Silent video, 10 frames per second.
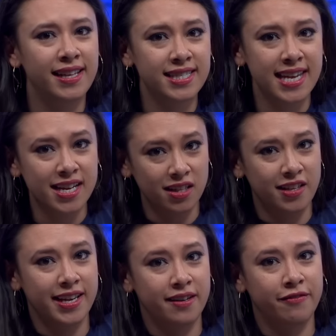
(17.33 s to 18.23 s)
Let's no. take a
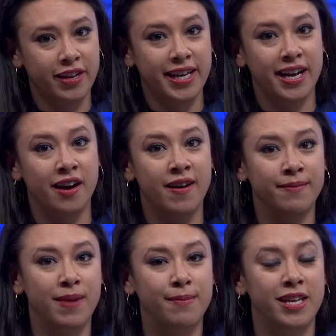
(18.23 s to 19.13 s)
look at a video,
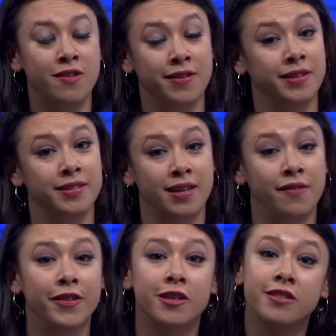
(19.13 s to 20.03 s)
and maybe you can
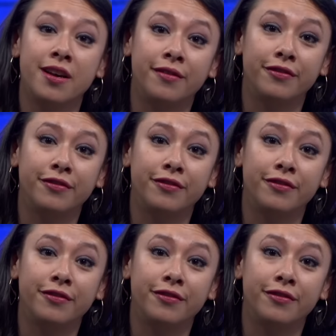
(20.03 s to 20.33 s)
decide for yourself.